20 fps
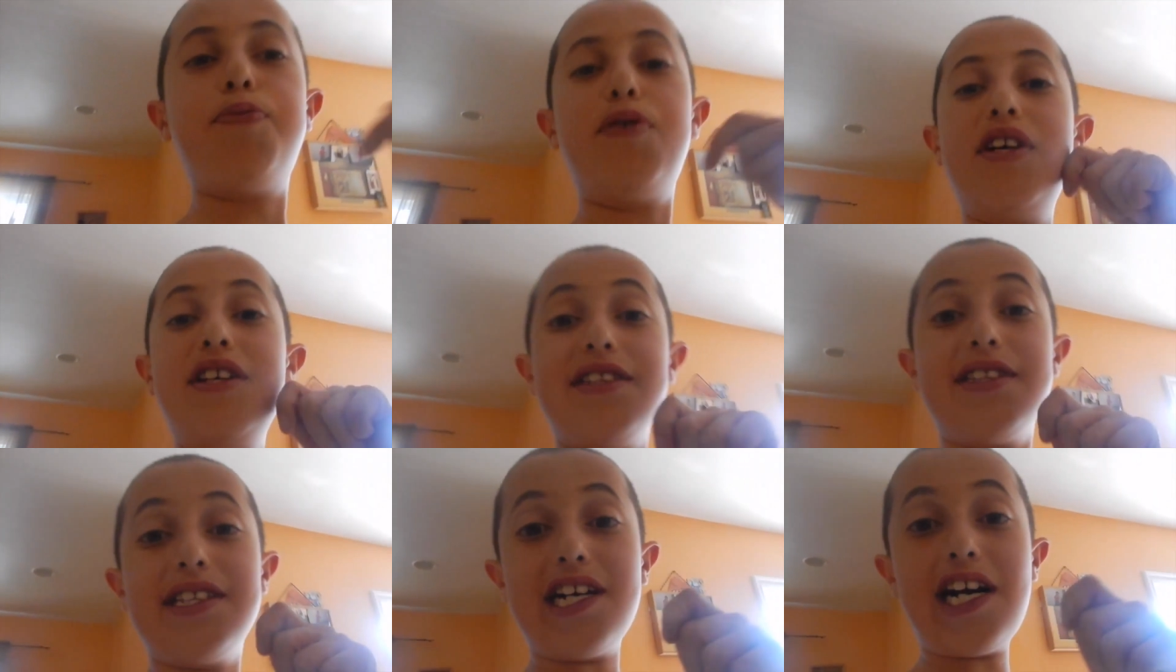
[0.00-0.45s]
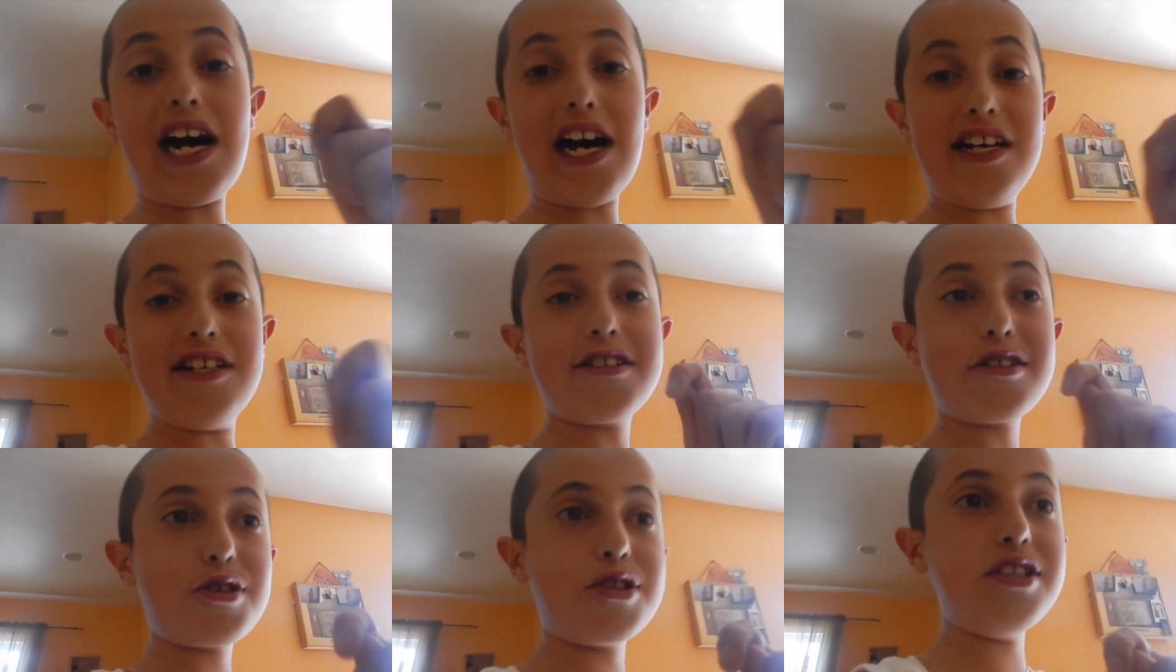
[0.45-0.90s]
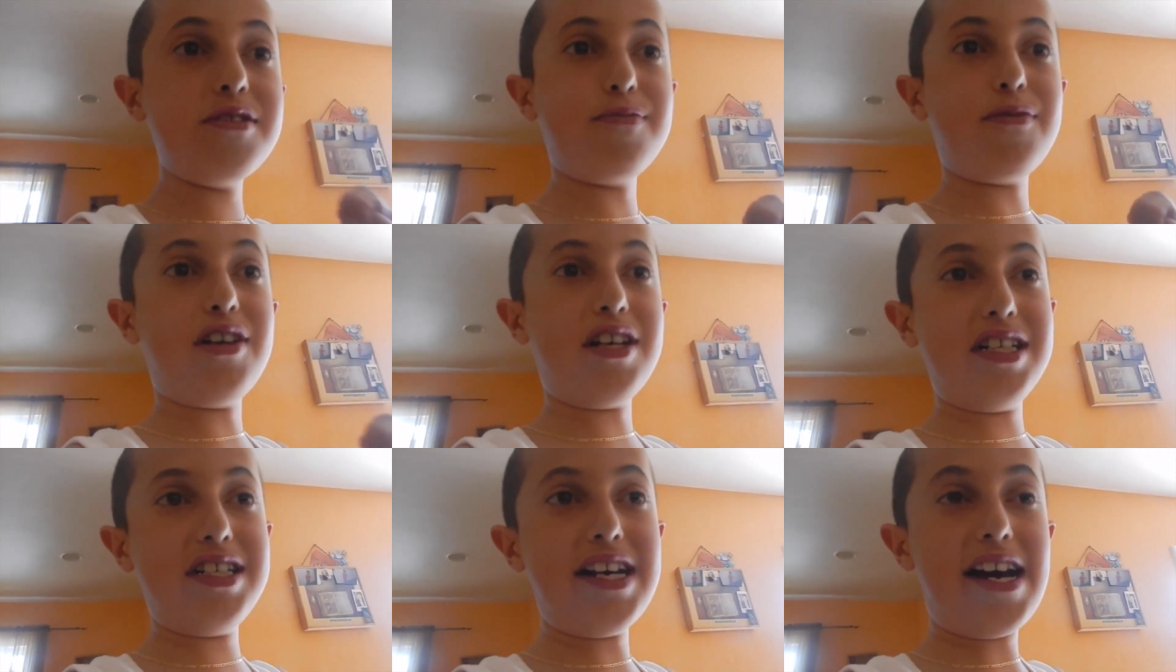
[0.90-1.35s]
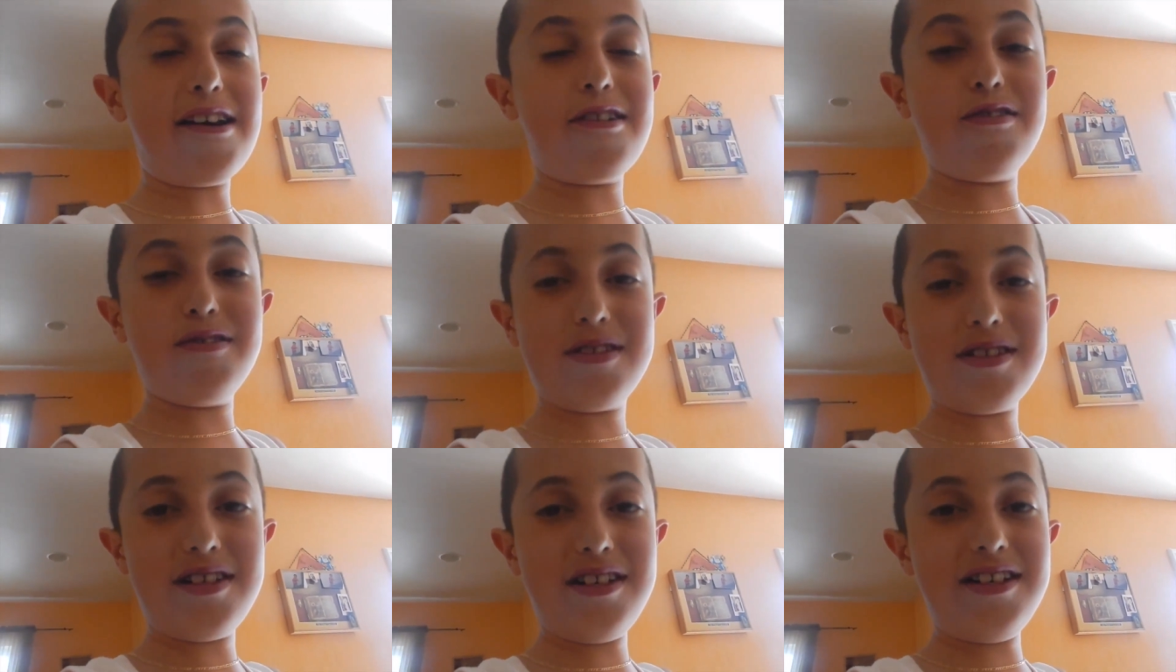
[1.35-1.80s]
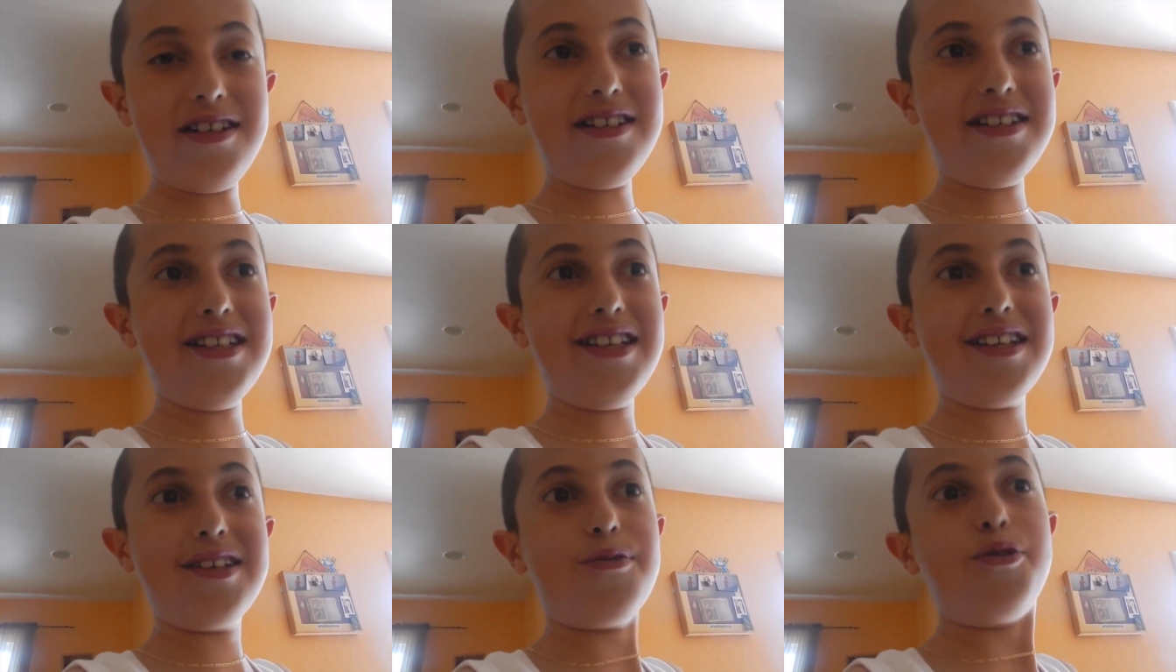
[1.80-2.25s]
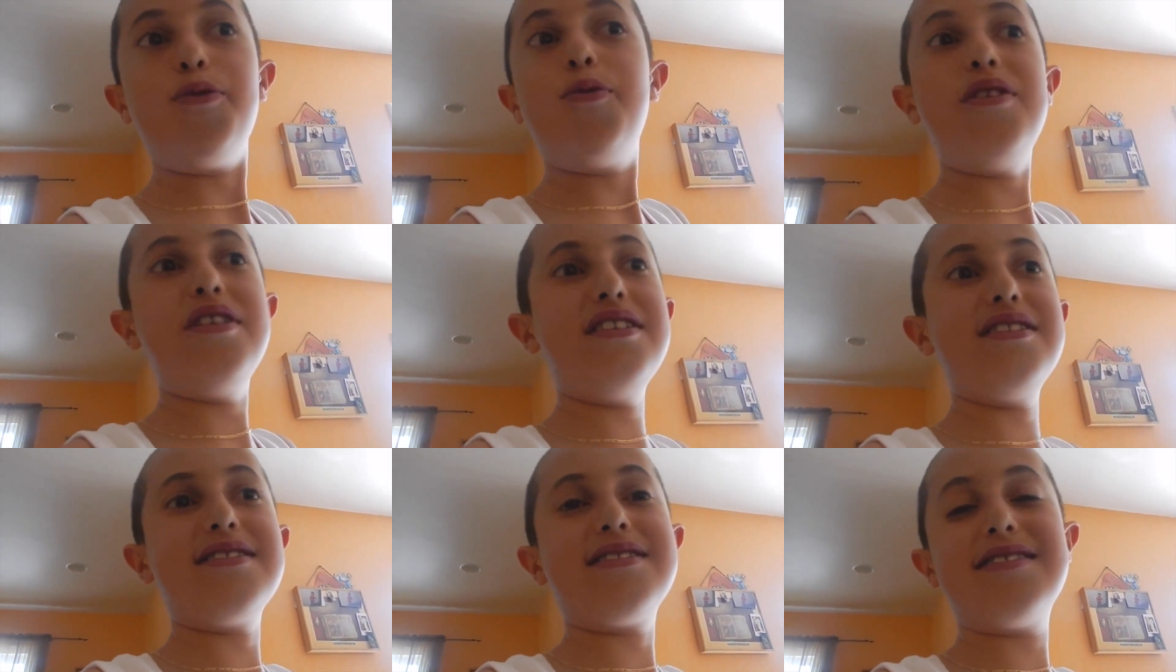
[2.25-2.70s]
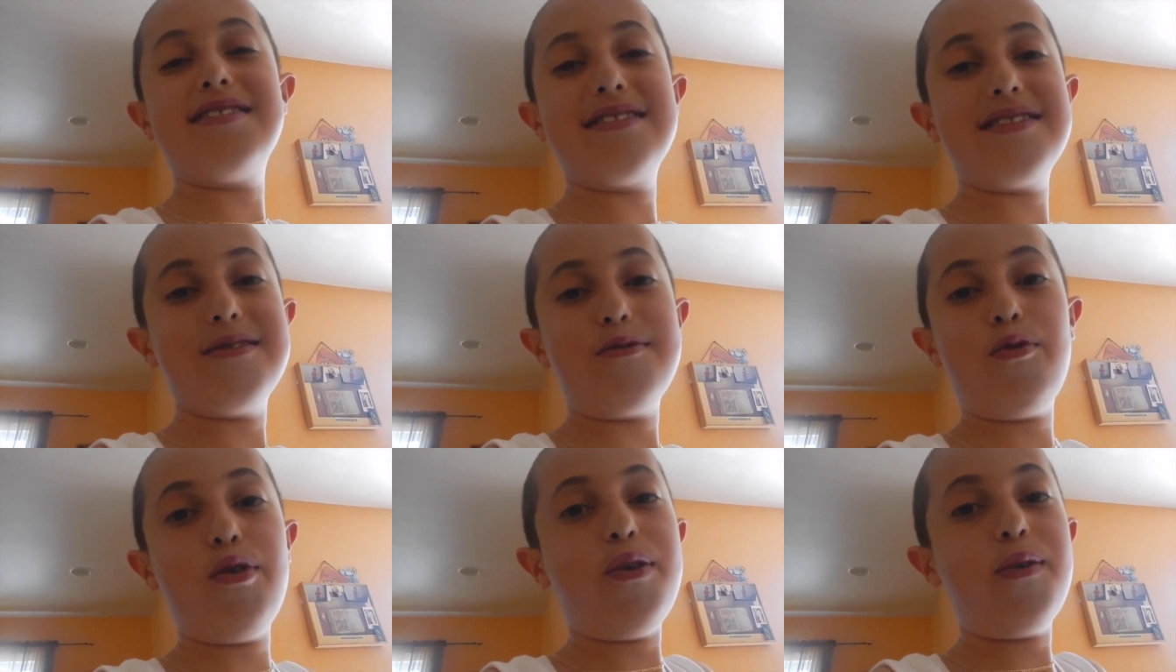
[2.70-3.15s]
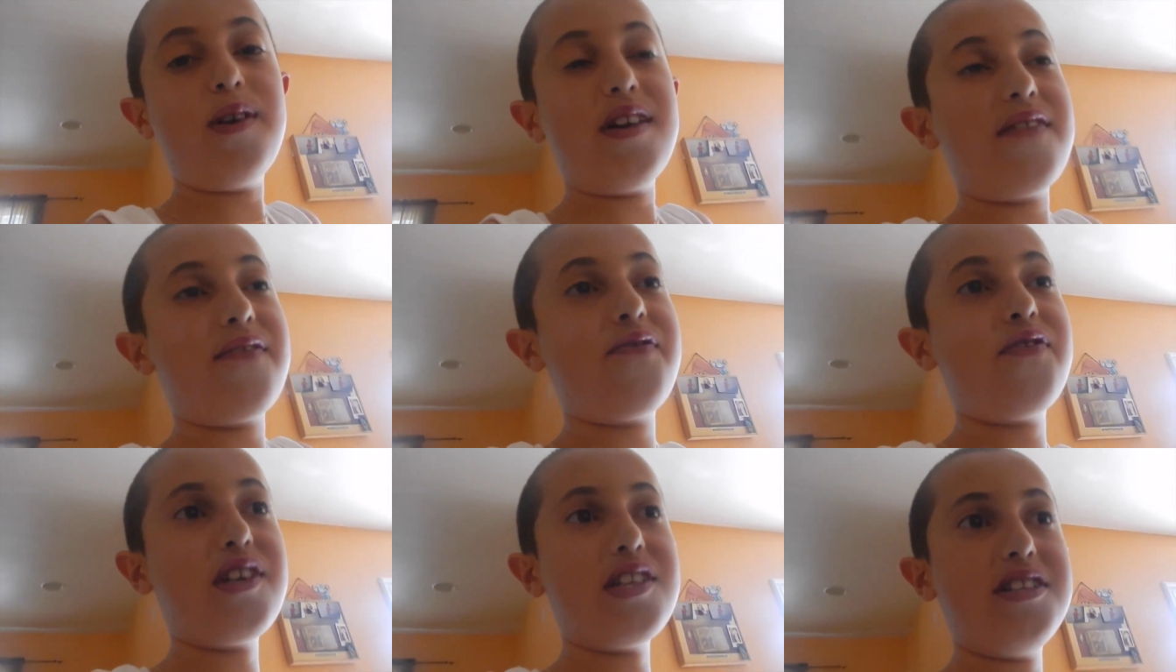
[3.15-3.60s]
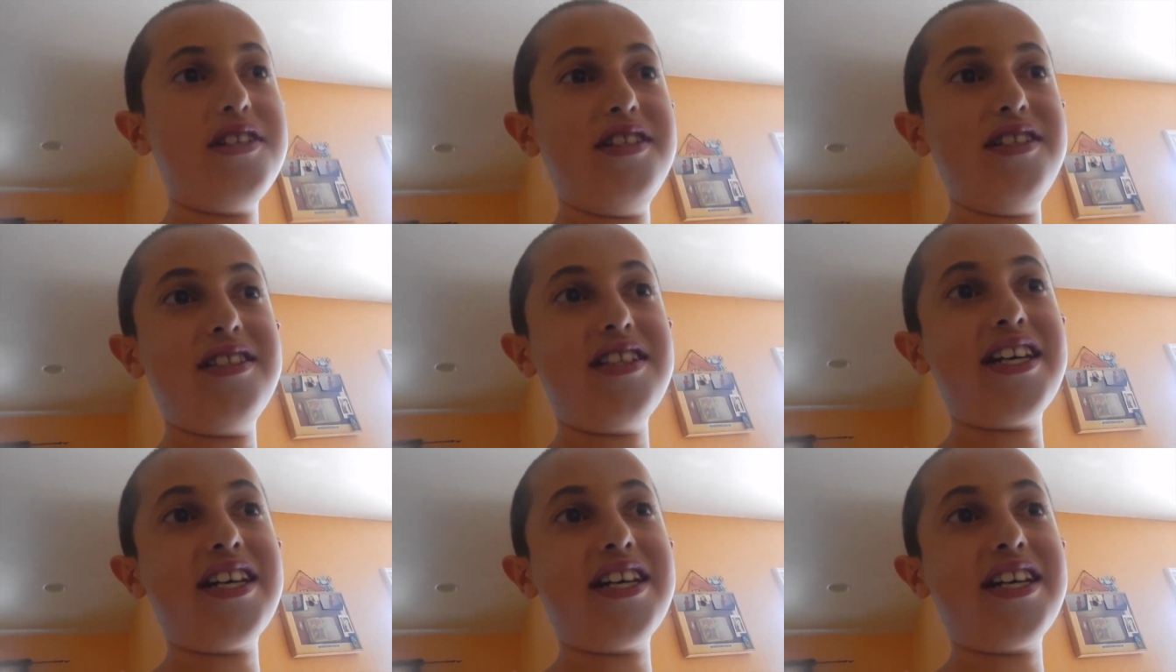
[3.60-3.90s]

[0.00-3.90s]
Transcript: put the ice cream on our tongue, we wouldn't feel it.